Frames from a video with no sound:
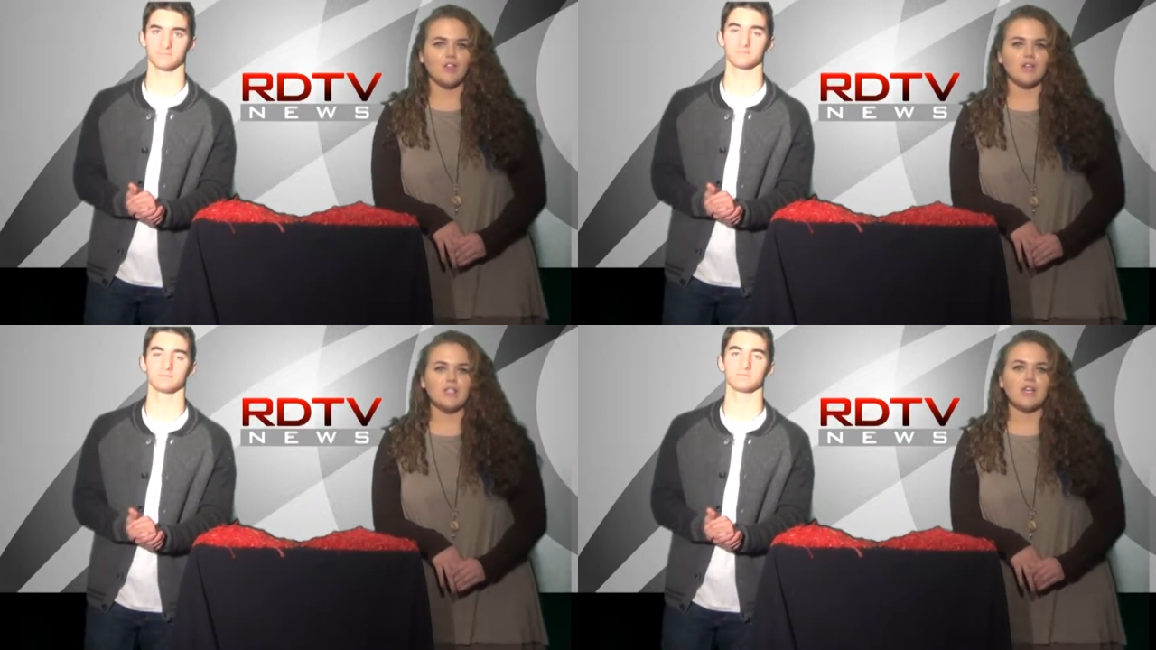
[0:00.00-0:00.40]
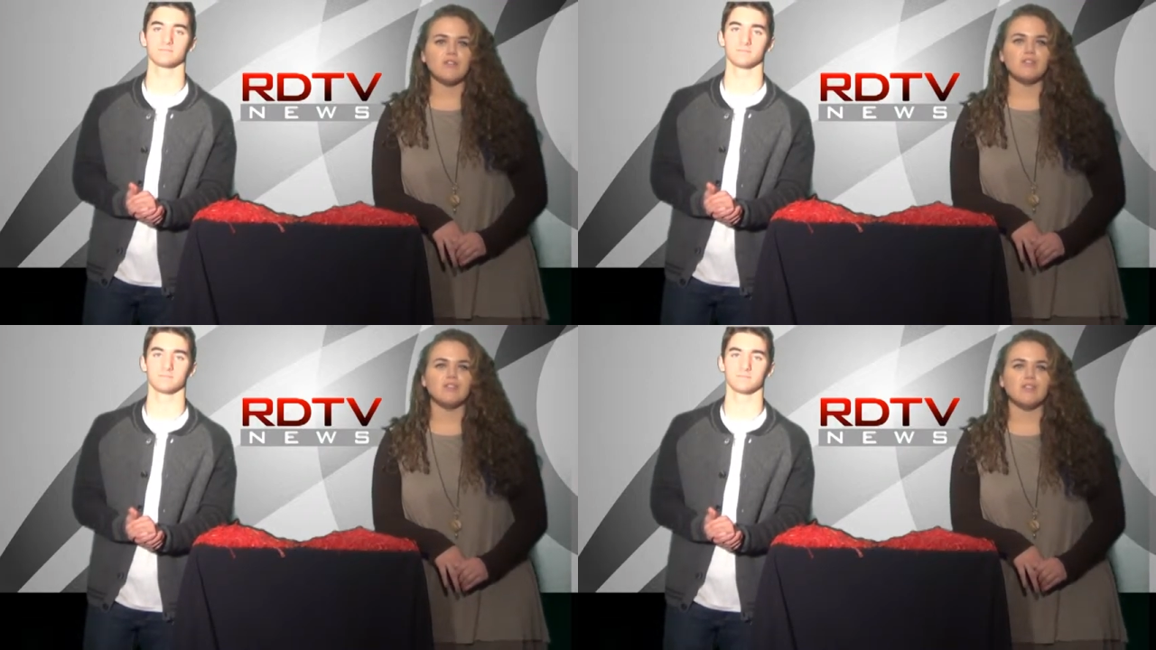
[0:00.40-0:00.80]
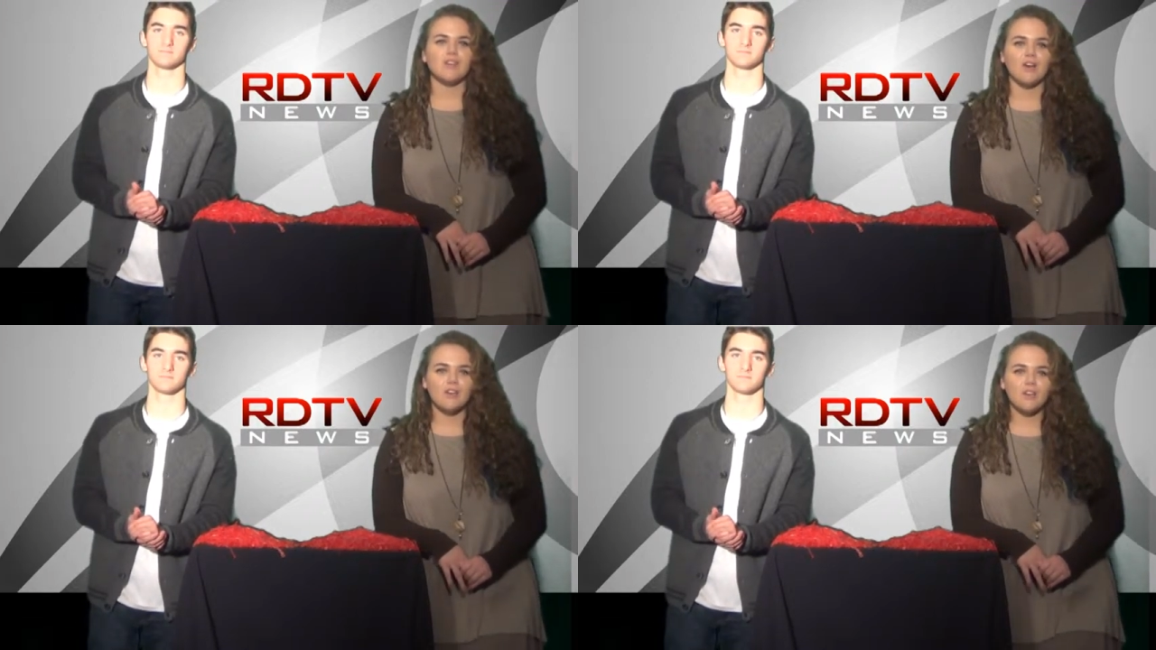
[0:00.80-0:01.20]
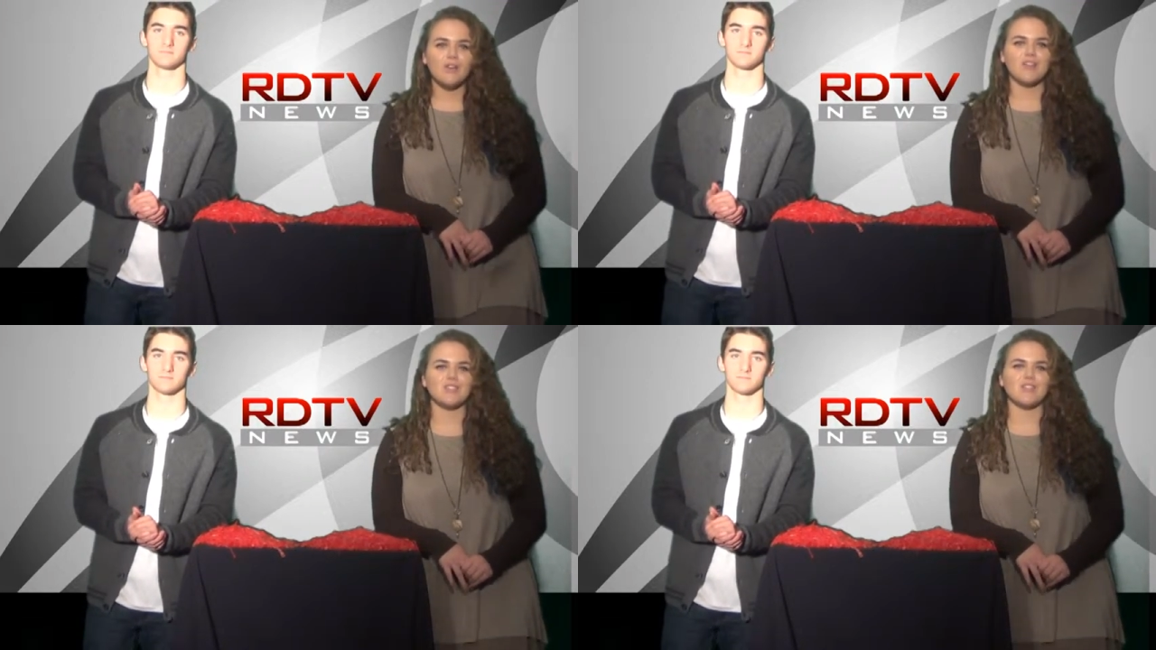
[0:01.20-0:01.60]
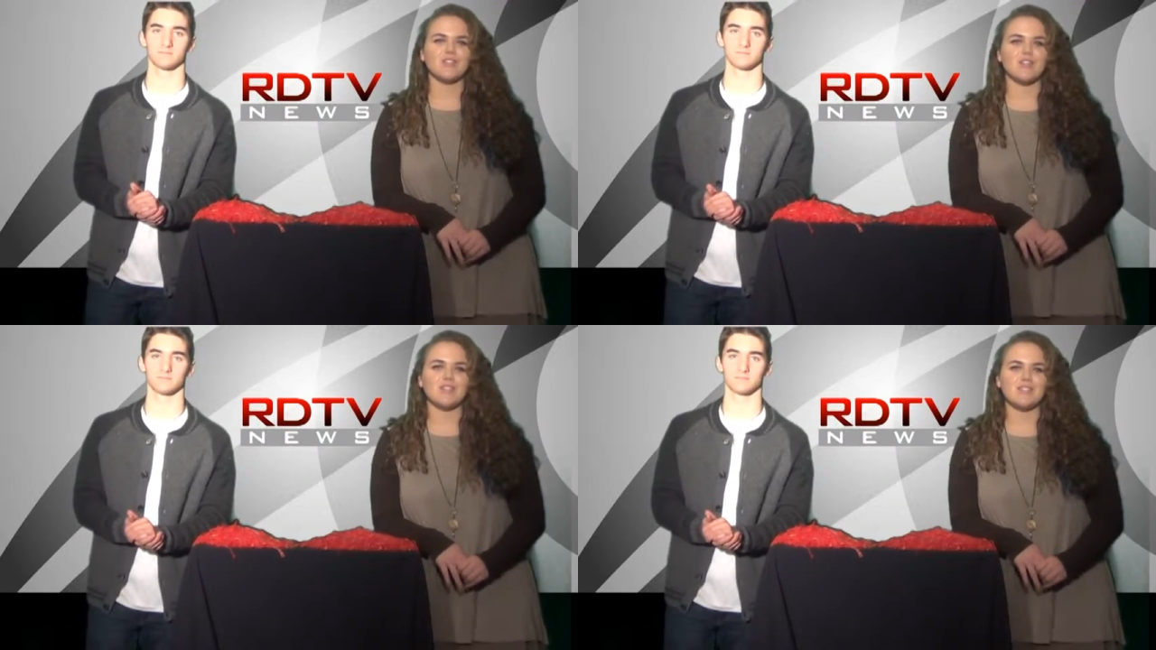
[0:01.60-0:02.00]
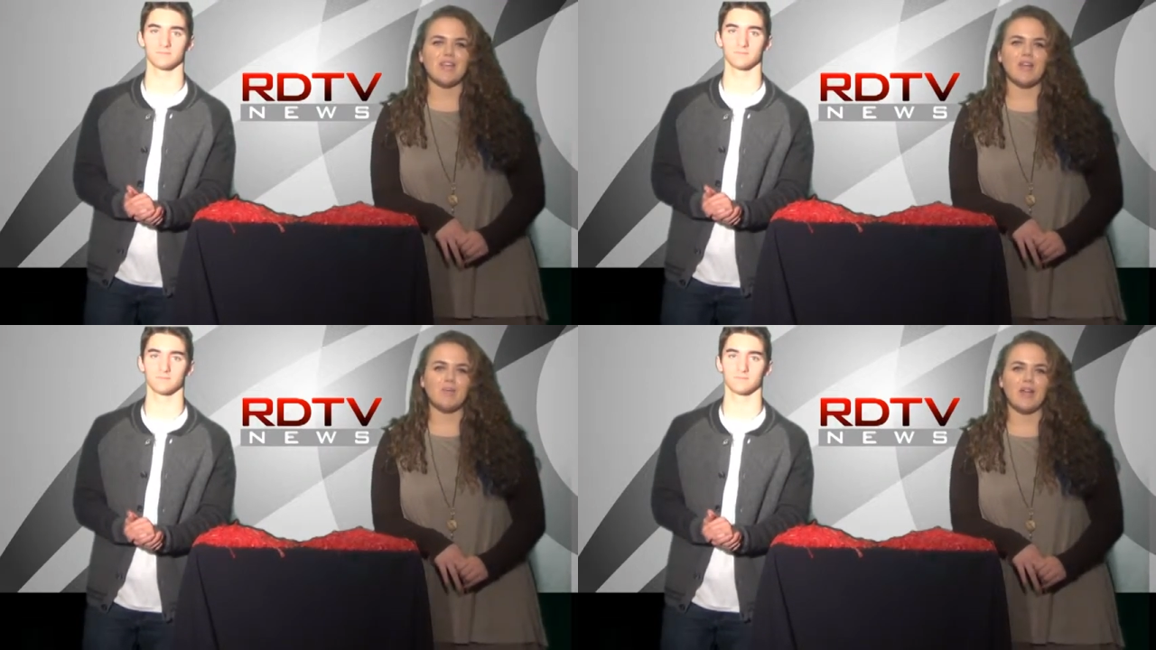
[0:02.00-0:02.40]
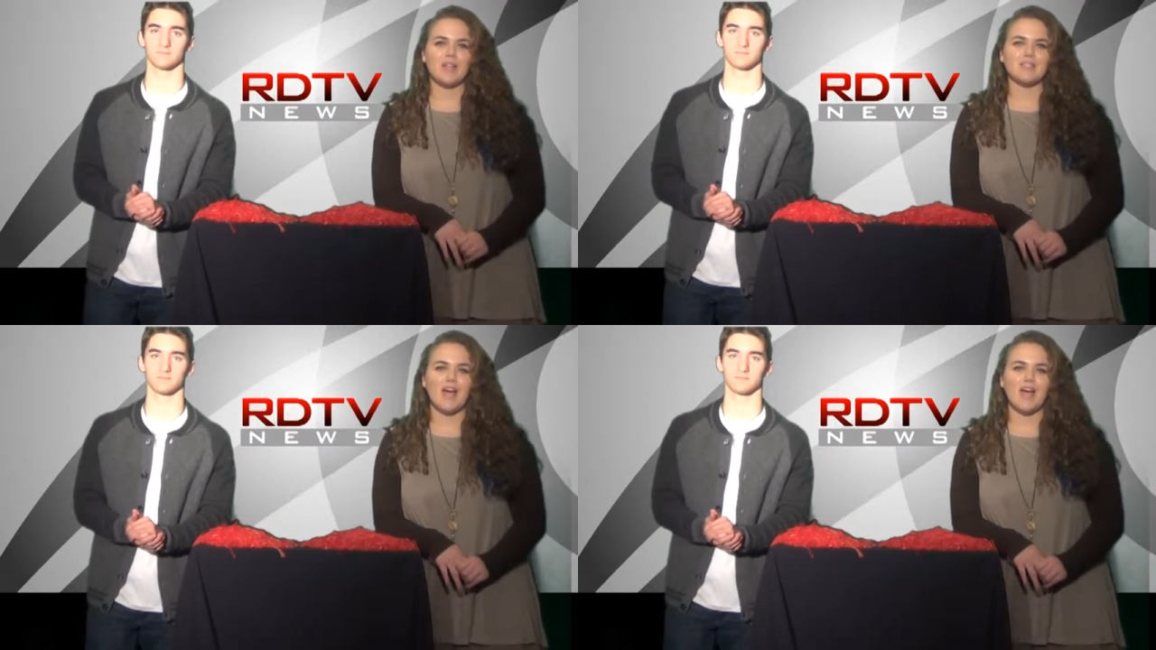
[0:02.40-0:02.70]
Speaker 1: The Red Devils' younger wrestlers earned second place